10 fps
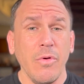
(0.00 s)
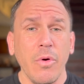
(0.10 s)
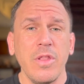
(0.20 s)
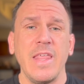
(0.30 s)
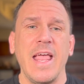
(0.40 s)

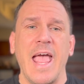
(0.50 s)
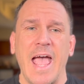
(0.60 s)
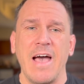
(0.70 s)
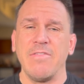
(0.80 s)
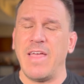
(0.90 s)
nor do they
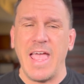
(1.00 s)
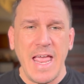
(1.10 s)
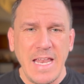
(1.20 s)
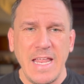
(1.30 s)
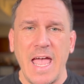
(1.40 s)
have
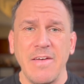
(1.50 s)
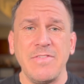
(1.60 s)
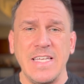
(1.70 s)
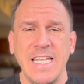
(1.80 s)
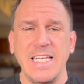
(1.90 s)
any
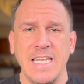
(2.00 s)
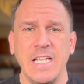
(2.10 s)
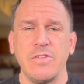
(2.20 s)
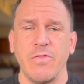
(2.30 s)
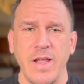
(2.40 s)

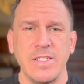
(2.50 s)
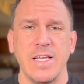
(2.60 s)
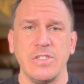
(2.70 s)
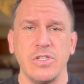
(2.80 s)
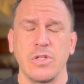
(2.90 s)
FDDs,
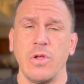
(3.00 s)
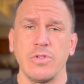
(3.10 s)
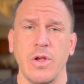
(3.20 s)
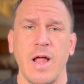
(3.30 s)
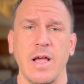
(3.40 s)
franchise
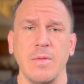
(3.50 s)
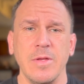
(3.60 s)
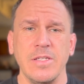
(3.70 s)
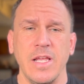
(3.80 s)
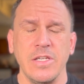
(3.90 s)
disclosure
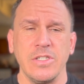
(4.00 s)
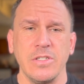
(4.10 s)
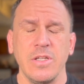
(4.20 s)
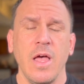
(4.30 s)
documentations,